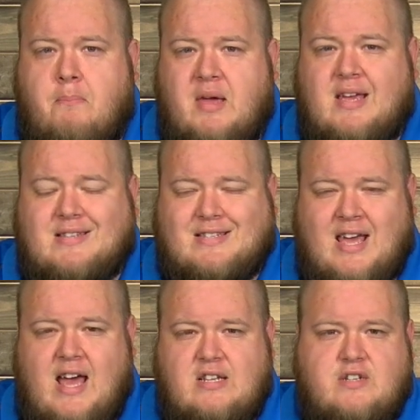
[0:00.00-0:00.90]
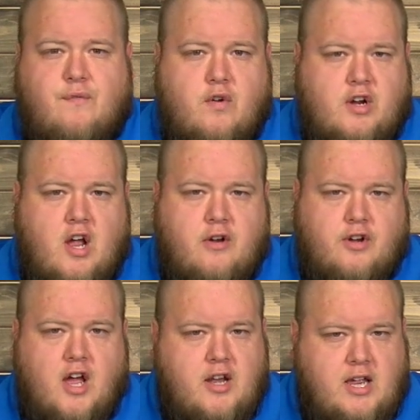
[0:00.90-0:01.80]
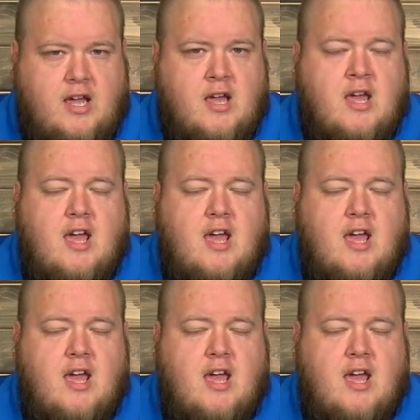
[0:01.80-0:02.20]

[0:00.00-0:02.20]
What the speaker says: biggest test for Gunnar Gundy.